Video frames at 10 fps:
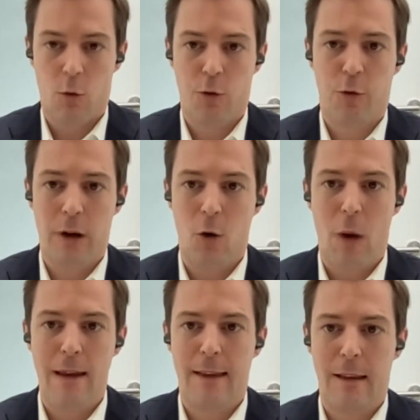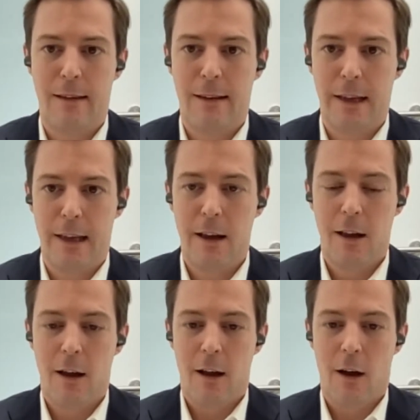also in a wait and see
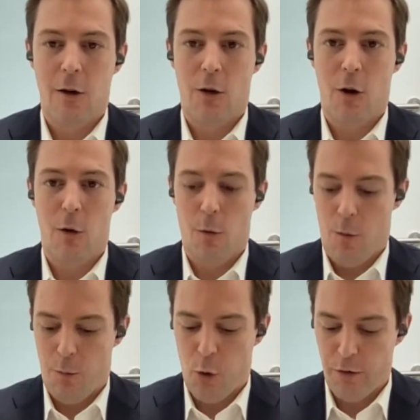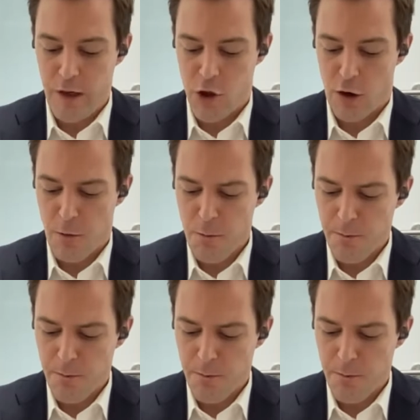uh, position.